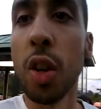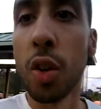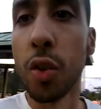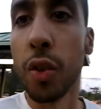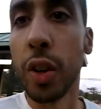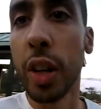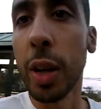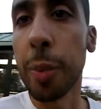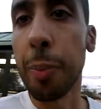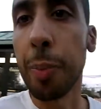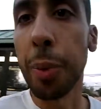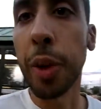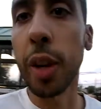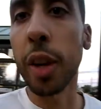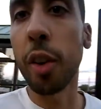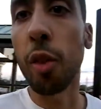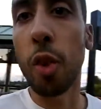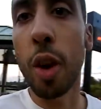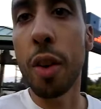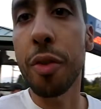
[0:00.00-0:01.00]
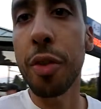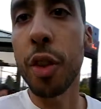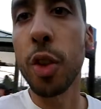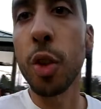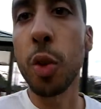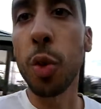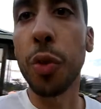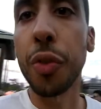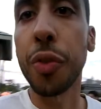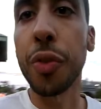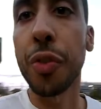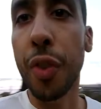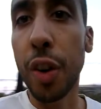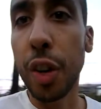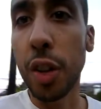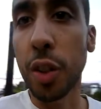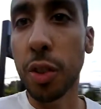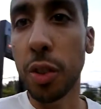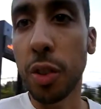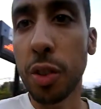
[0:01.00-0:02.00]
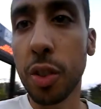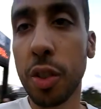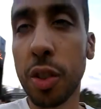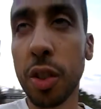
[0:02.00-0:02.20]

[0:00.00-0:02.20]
really putting revenue first,